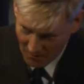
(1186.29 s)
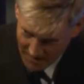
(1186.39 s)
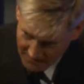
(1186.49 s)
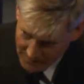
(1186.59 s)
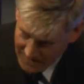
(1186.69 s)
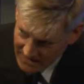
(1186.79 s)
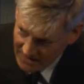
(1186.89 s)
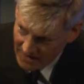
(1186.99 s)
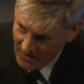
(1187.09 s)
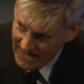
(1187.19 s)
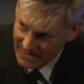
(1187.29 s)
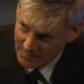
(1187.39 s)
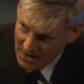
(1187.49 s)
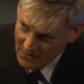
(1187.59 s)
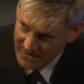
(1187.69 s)
I want everybody to know I had a
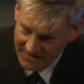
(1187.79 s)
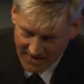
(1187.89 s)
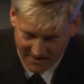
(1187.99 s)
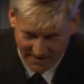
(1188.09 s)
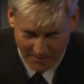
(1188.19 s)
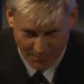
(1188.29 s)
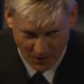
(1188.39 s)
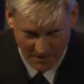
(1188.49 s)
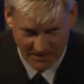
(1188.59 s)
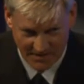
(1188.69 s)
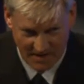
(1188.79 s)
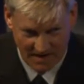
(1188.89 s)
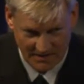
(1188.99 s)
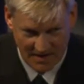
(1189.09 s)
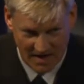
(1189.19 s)
ponytail and
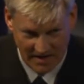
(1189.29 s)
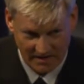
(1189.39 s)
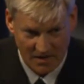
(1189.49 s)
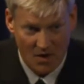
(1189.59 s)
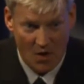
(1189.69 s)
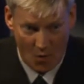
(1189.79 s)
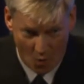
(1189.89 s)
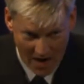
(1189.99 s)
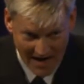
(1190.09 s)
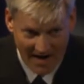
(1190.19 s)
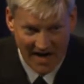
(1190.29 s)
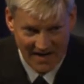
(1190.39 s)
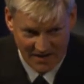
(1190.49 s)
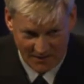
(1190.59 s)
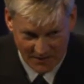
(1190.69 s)
Birkenstocks on when I
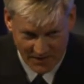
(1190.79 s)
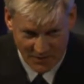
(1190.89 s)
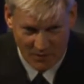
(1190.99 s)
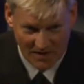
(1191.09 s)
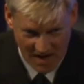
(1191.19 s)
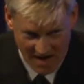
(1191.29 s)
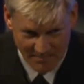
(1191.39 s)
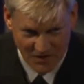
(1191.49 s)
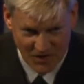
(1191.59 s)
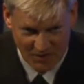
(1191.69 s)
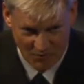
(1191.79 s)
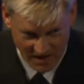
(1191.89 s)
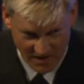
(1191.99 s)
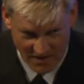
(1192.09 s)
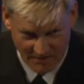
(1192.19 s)
interviewed with Hyman G.
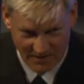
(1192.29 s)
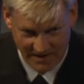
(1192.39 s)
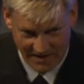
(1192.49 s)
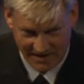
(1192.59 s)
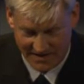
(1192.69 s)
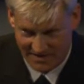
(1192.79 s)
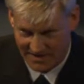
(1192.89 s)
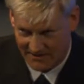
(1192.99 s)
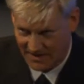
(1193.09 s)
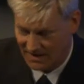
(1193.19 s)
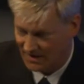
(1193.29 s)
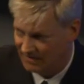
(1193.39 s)
Rickover in 1978.